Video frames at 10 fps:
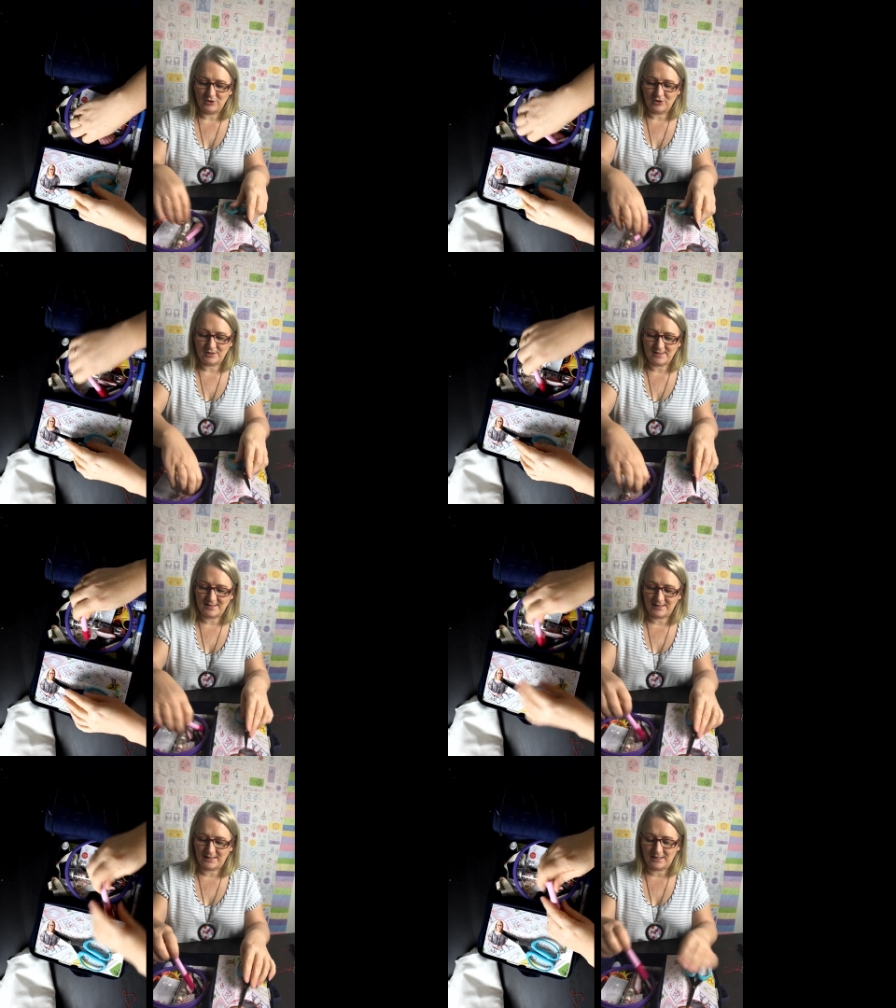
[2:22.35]
You can
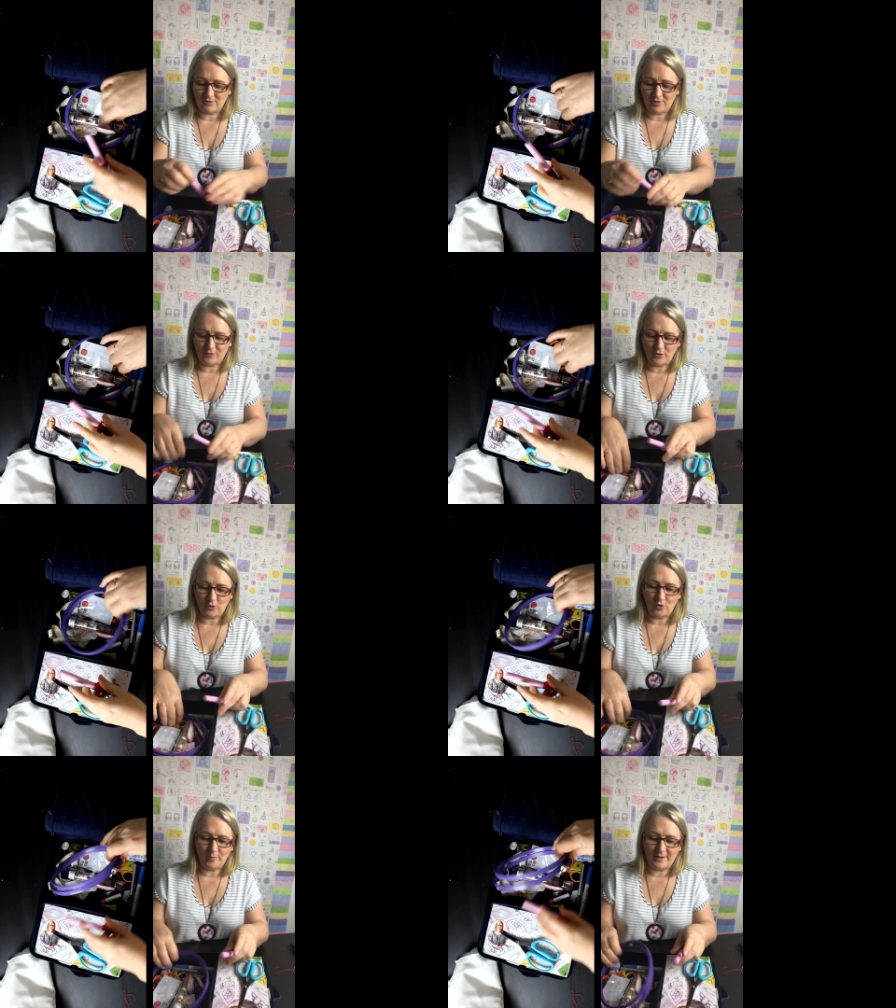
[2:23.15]
see here I've
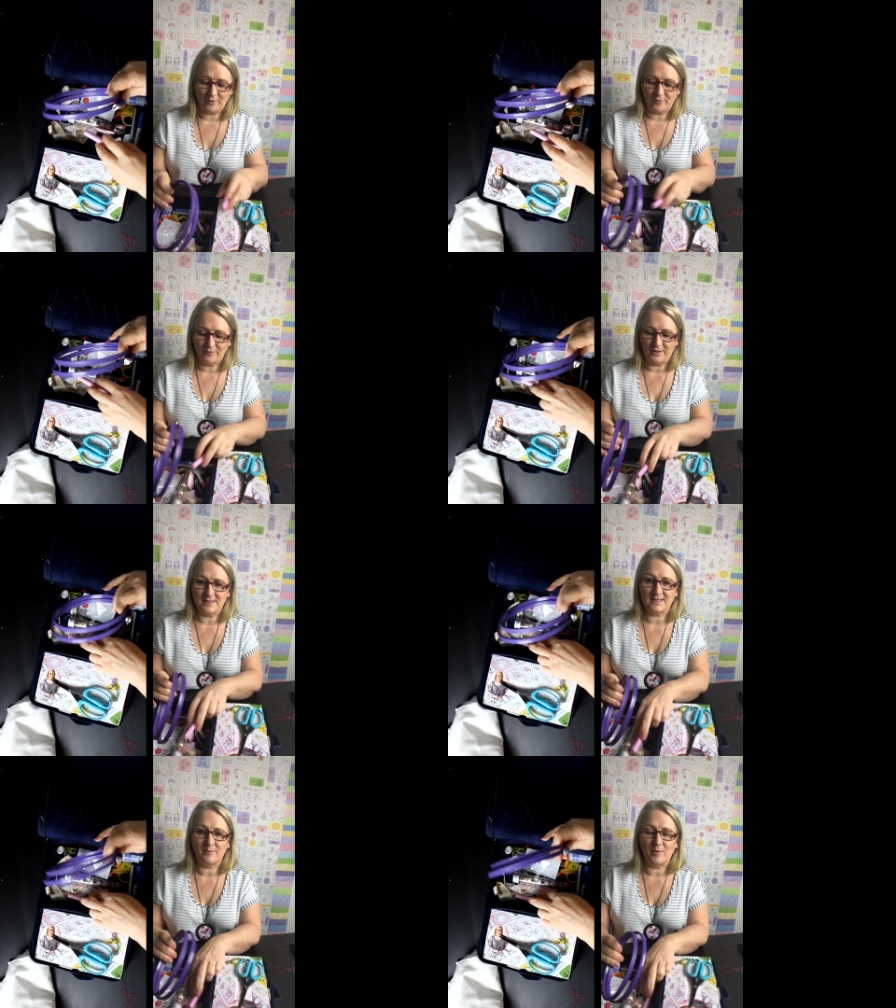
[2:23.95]
got all manner of
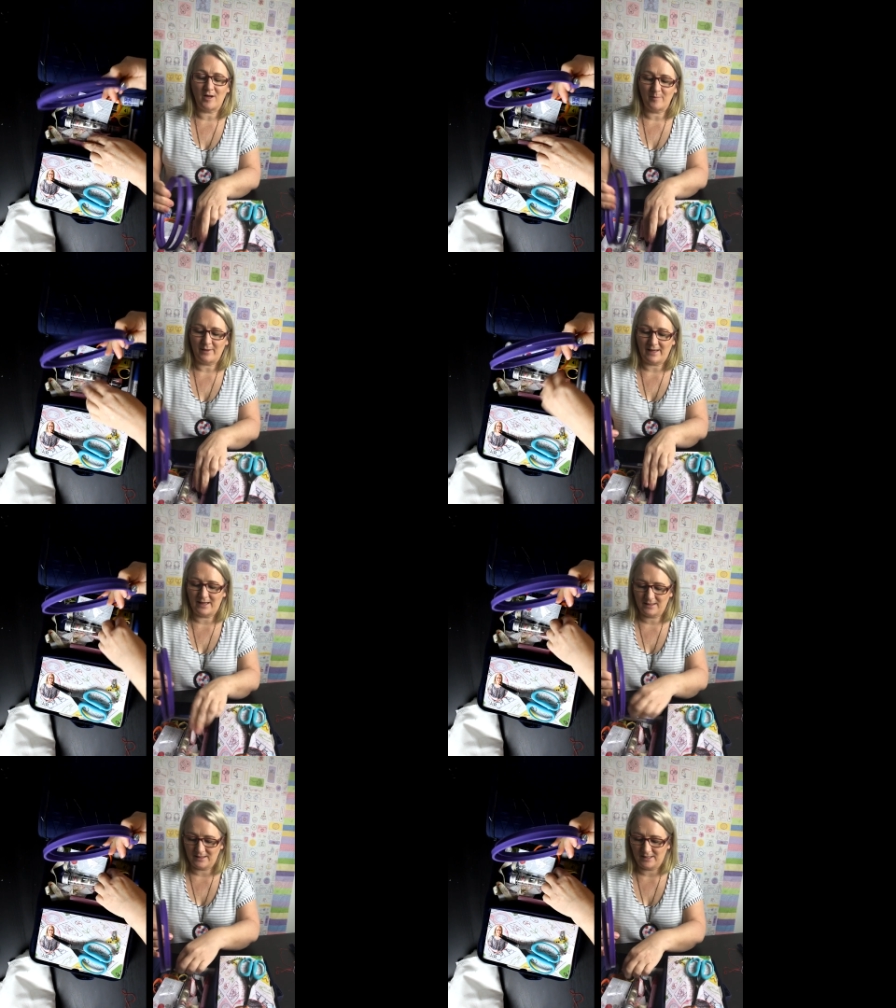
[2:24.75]
things in my
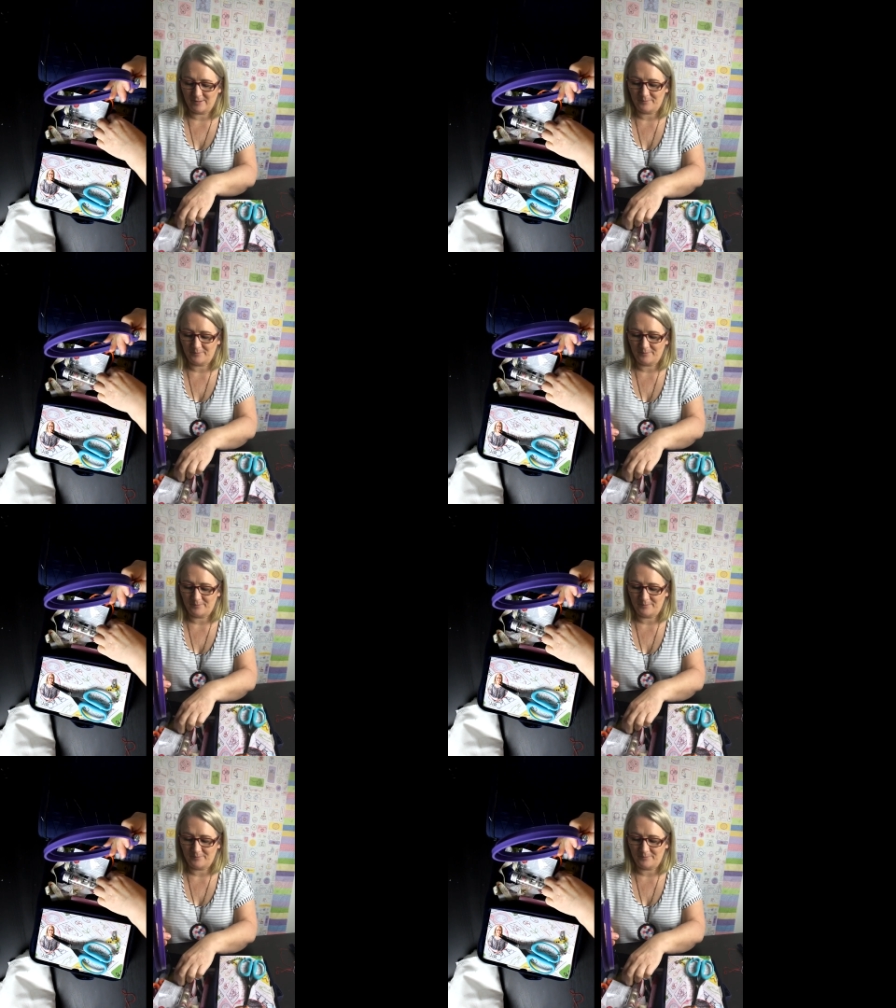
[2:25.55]
bag.